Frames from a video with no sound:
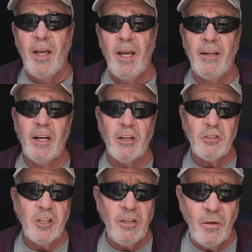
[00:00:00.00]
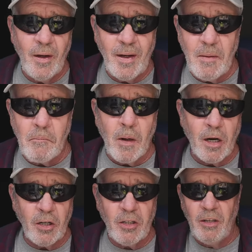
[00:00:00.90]
And then I'll show you how I
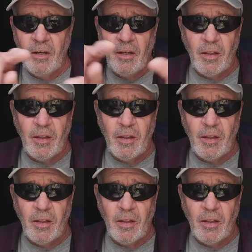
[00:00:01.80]
mark